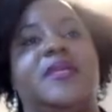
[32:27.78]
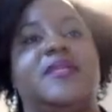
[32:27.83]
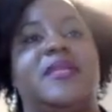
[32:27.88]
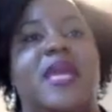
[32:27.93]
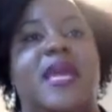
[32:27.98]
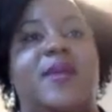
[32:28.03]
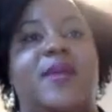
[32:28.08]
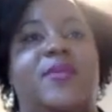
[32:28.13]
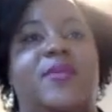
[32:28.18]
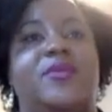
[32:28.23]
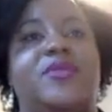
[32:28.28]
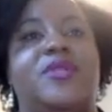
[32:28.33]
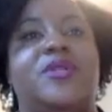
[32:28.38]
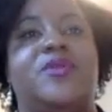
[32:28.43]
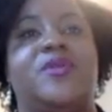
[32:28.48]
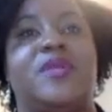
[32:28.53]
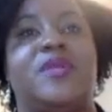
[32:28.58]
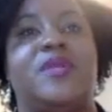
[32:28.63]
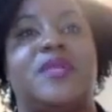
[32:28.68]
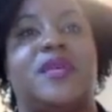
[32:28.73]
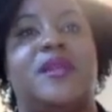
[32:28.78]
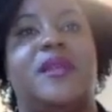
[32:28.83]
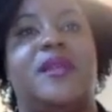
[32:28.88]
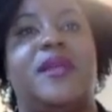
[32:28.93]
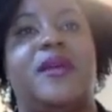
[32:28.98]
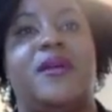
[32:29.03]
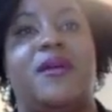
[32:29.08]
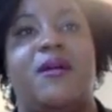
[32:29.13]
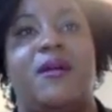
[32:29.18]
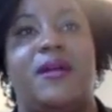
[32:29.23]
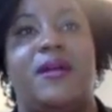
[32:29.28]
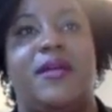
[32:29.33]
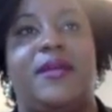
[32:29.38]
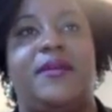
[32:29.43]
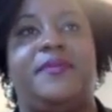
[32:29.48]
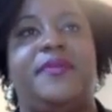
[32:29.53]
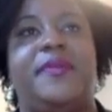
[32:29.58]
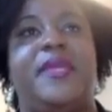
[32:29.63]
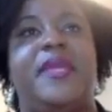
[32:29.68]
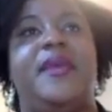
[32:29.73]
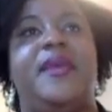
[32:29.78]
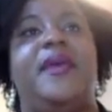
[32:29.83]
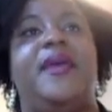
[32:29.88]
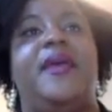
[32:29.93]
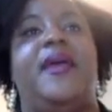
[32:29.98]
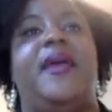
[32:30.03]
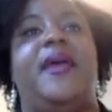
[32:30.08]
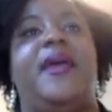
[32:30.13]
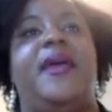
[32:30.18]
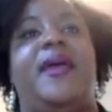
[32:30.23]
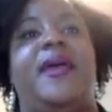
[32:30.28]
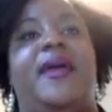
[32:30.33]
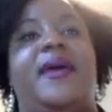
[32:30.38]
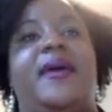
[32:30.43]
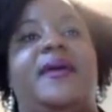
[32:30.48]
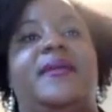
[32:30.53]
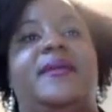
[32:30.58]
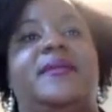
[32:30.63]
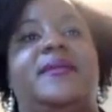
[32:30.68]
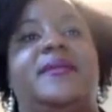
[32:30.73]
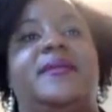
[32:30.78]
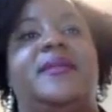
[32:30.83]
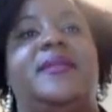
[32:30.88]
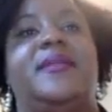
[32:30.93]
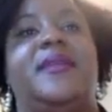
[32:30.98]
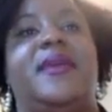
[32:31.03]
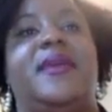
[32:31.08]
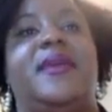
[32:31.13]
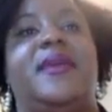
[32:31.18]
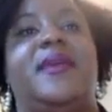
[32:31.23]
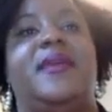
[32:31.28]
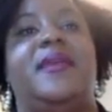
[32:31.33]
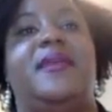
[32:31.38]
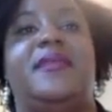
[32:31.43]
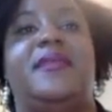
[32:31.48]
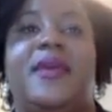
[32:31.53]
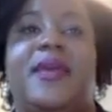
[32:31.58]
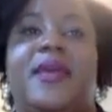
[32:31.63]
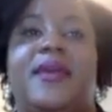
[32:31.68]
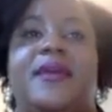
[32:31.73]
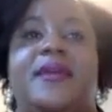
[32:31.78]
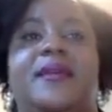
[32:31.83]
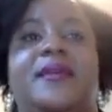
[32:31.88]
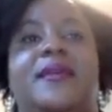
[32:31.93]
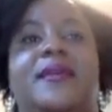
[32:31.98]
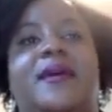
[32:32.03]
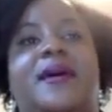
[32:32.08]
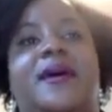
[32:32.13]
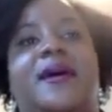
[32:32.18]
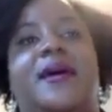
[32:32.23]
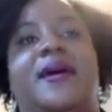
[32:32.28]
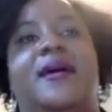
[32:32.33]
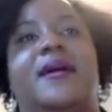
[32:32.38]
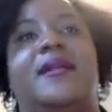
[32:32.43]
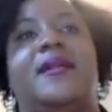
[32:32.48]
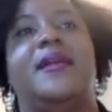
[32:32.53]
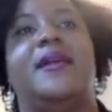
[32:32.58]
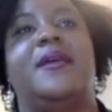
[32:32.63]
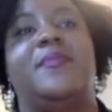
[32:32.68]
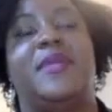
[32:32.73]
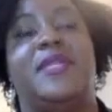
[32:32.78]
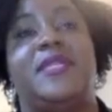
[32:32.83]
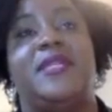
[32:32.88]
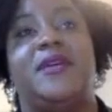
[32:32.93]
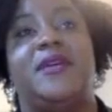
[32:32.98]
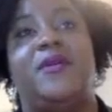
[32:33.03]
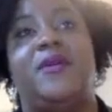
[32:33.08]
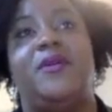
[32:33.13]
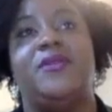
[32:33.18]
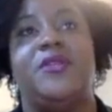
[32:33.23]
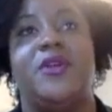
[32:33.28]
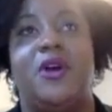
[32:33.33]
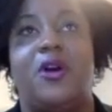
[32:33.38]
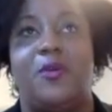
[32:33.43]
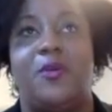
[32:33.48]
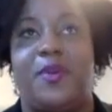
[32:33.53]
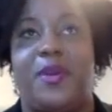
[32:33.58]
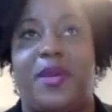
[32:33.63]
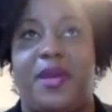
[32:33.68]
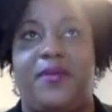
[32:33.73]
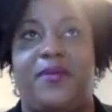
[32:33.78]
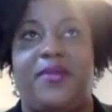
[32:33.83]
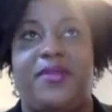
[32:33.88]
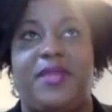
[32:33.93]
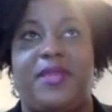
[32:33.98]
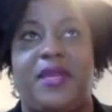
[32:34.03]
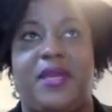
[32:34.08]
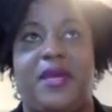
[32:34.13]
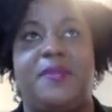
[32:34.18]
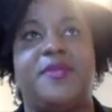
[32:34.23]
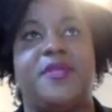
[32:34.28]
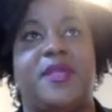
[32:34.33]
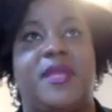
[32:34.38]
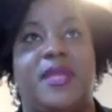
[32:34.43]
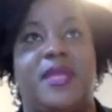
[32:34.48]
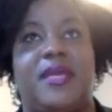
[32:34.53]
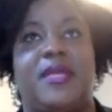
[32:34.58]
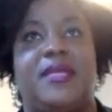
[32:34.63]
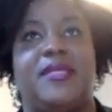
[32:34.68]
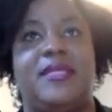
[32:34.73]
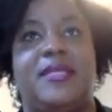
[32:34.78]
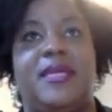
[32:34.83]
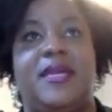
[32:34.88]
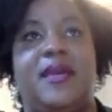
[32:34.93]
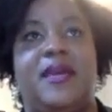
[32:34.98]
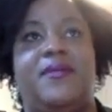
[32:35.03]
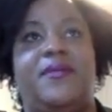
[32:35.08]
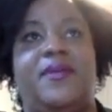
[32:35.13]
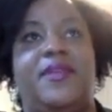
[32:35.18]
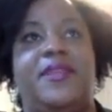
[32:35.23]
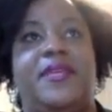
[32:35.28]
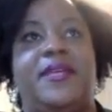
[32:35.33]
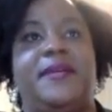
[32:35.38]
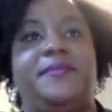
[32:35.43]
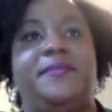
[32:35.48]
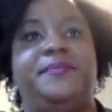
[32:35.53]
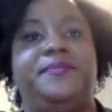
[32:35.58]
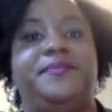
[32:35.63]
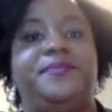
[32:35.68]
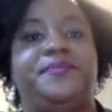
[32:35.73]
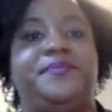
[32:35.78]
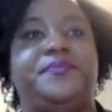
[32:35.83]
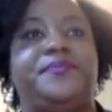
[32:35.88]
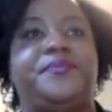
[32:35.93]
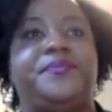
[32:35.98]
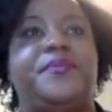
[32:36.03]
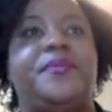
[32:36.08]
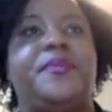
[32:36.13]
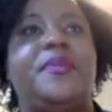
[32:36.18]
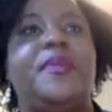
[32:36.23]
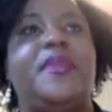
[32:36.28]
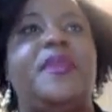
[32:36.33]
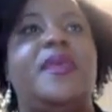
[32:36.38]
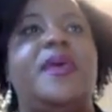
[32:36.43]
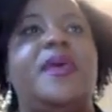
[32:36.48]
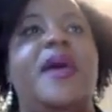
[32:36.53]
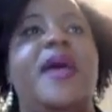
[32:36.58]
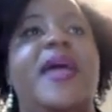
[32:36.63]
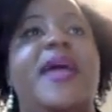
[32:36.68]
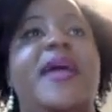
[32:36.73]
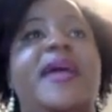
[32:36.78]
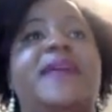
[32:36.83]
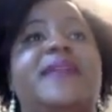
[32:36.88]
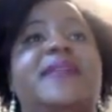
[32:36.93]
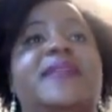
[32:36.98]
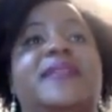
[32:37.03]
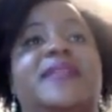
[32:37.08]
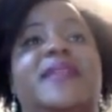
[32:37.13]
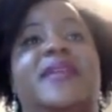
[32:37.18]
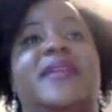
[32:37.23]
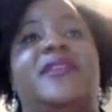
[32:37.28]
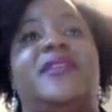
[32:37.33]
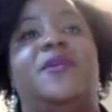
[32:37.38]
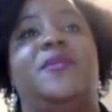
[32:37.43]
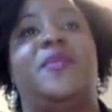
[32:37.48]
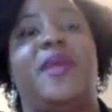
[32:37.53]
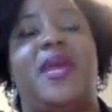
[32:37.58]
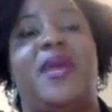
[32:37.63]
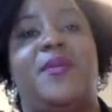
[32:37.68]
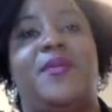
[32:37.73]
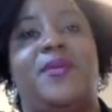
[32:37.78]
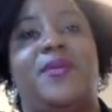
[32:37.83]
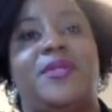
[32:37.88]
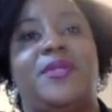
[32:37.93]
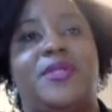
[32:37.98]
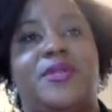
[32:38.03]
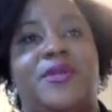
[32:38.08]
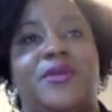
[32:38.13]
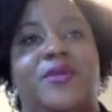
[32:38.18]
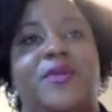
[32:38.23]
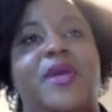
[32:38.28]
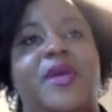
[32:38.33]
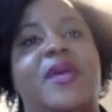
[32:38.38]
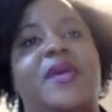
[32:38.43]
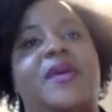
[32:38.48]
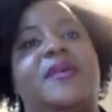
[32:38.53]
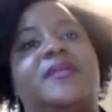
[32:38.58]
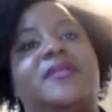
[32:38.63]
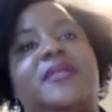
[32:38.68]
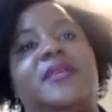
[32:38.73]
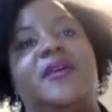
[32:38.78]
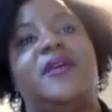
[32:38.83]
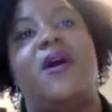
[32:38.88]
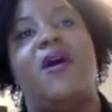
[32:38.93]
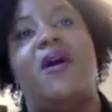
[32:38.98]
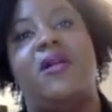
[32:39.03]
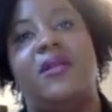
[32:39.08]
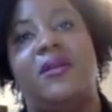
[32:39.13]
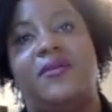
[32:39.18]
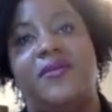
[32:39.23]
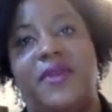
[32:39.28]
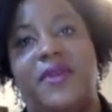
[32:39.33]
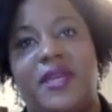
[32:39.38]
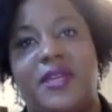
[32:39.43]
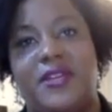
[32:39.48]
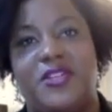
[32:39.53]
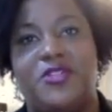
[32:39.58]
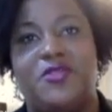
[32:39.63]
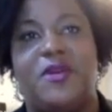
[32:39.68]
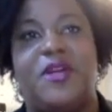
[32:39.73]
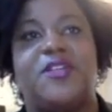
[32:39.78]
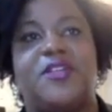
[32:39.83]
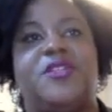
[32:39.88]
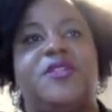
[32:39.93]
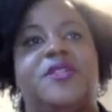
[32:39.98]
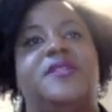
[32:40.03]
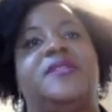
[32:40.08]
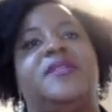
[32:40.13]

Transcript: able to just click on it, and then they can click material to open everything up so that they can see everything. And then they'll be able to see all of the instructions